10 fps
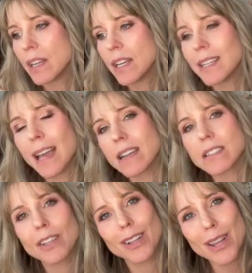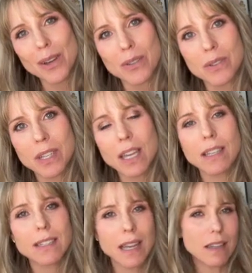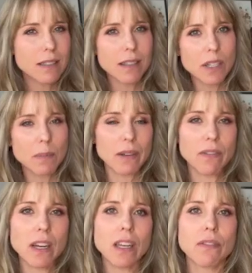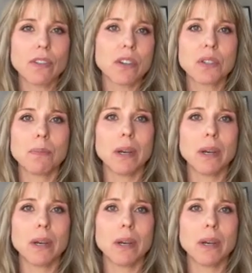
Next, clothes. It sounds a little bit funny at first,